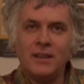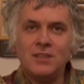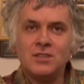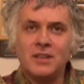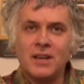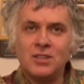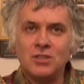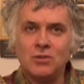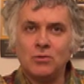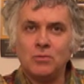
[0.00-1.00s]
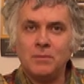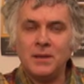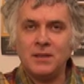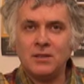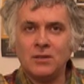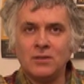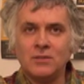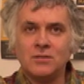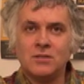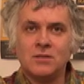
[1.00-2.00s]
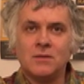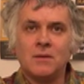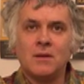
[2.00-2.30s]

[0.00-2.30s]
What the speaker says: International because